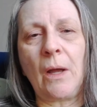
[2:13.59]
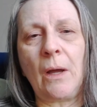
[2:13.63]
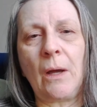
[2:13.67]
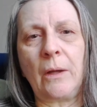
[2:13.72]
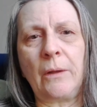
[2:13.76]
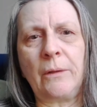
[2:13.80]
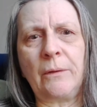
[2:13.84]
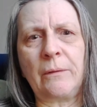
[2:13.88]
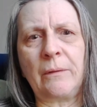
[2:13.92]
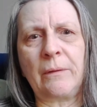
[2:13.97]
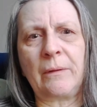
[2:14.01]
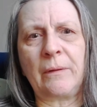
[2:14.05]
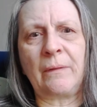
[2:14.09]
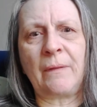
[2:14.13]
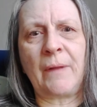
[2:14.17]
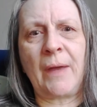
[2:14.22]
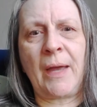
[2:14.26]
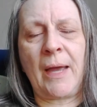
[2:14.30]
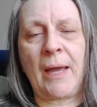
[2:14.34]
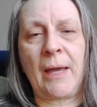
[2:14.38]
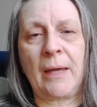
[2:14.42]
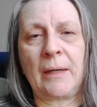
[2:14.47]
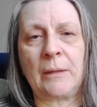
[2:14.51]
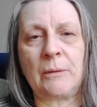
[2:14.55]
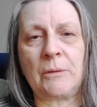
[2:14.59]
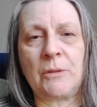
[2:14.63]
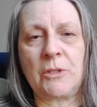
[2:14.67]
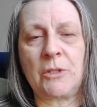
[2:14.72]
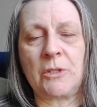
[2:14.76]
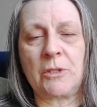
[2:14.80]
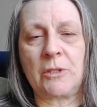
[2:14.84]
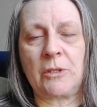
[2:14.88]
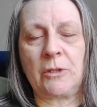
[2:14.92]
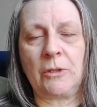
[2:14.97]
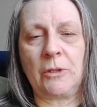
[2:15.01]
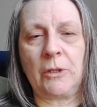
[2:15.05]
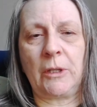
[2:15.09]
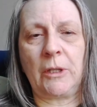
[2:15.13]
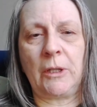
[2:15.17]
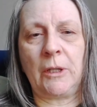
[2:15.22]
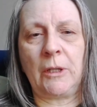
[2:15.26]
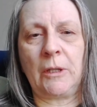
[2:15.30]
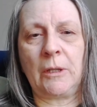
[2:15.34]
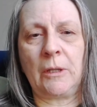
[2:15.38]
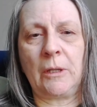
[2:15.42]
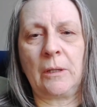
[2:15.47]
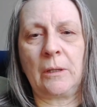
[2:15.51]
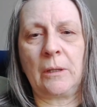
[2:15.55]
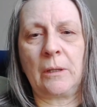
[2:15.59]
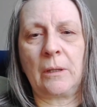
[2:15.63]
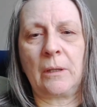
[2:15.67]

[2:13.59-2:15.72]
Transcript: Other than that, I was just looking